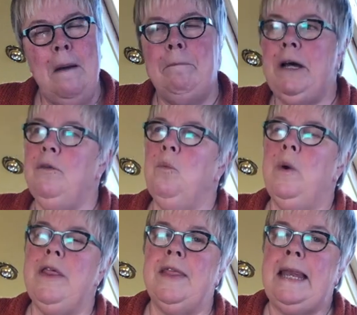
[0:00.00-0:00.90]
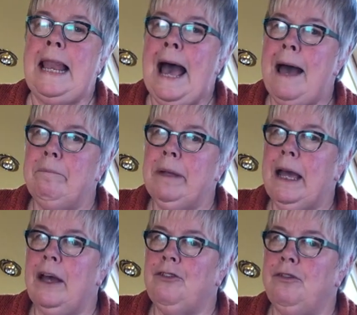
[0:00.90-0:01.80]
but with lamb
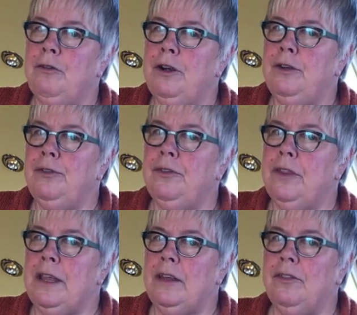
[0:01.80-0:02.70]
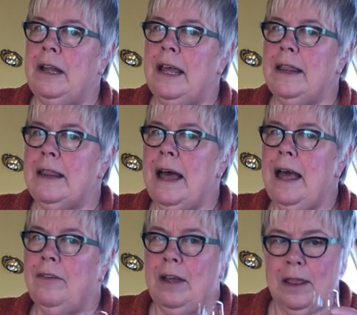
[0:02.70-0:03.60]
casseroles and things like
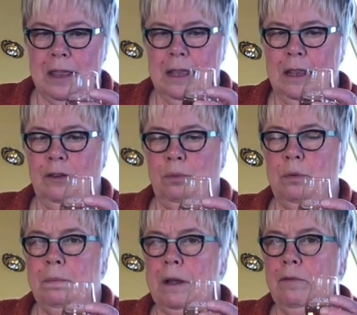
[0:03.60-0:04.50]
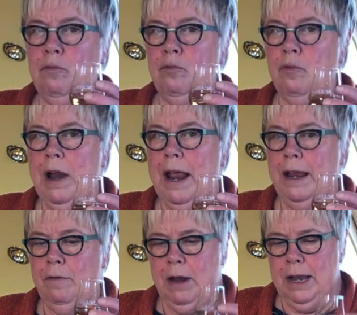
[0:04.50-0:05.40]
that, I think this would be
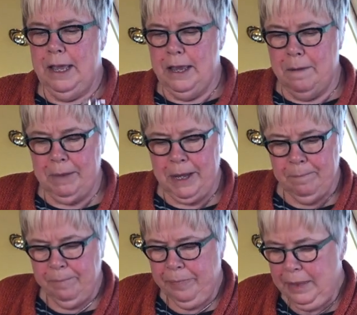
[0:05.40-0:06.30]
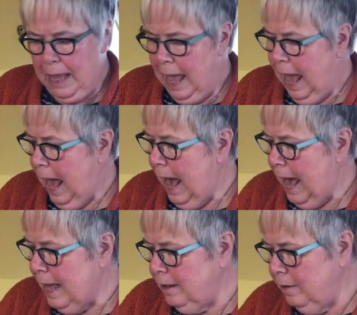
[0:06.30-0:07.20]
really, really yummy.
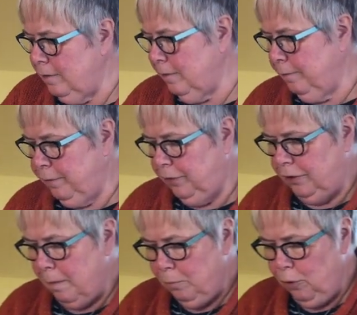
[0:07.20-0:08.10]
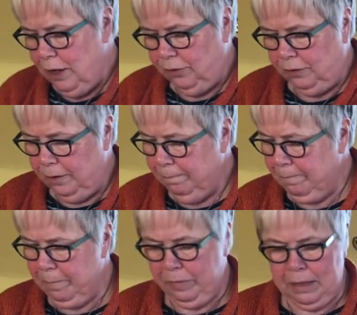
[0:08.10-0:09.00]
And for some reason,
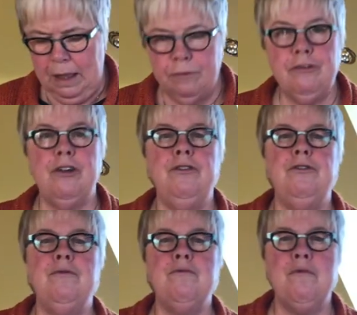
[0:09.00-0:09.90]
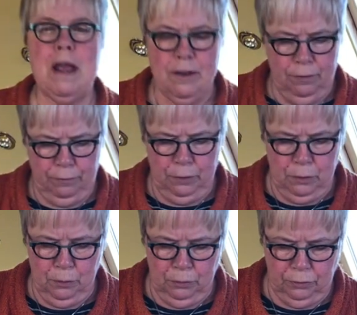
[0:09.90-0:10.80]
I've chosen red
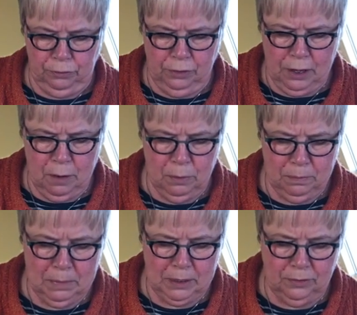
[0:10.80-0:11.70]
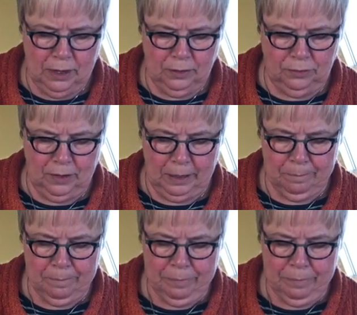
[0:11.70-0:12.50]
foods to go with my tasting.